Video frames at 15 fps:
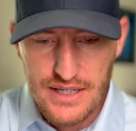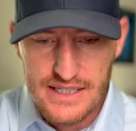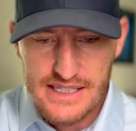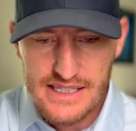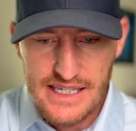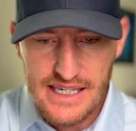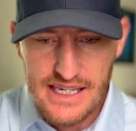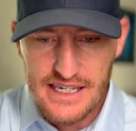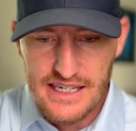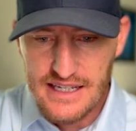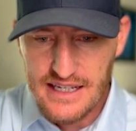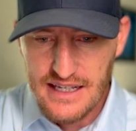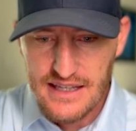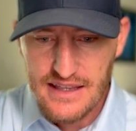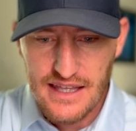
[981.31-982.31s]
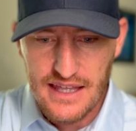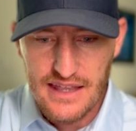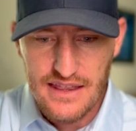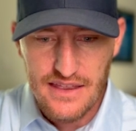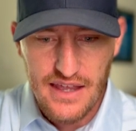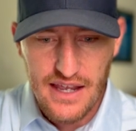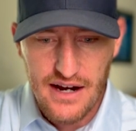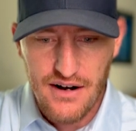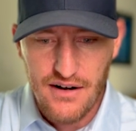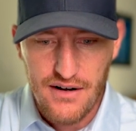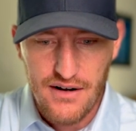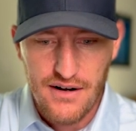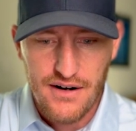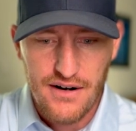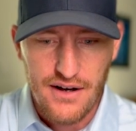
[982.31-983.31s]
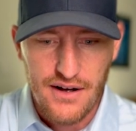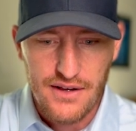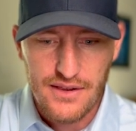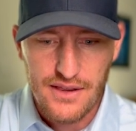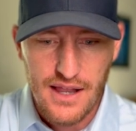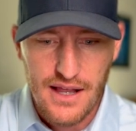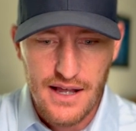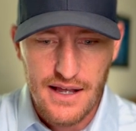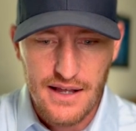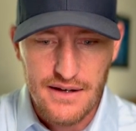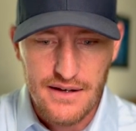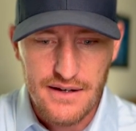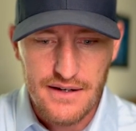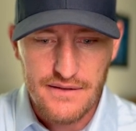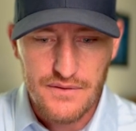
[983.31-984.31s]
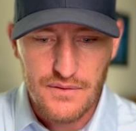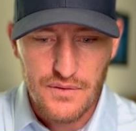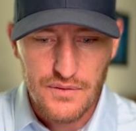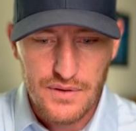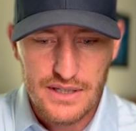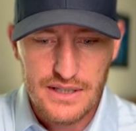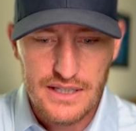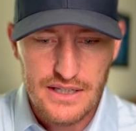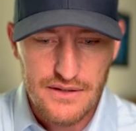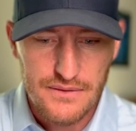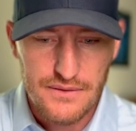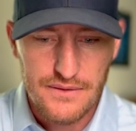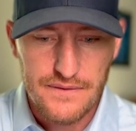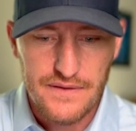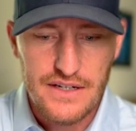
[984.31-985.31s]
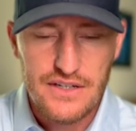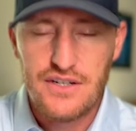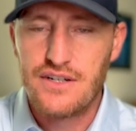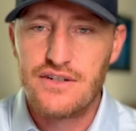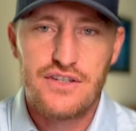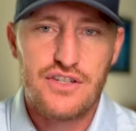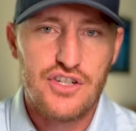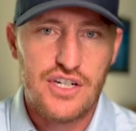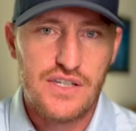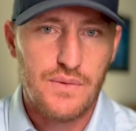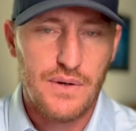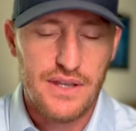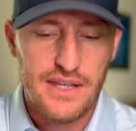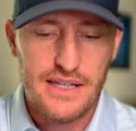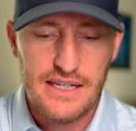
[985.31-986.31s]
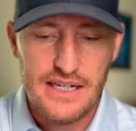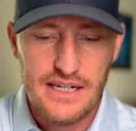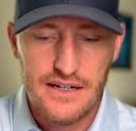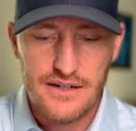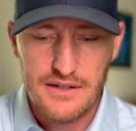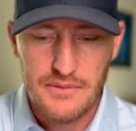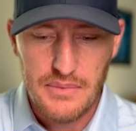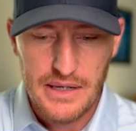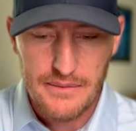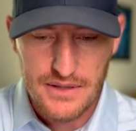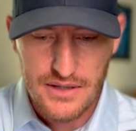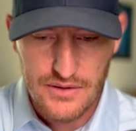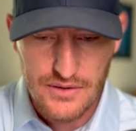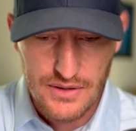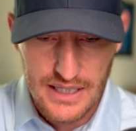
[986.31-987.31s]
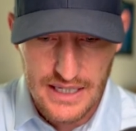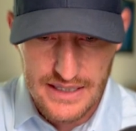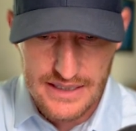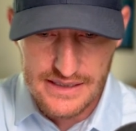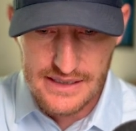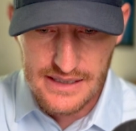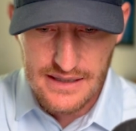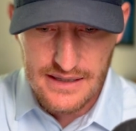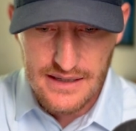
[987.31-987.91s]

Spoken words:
see that there are a lot of really cool features just within here to be able to utilize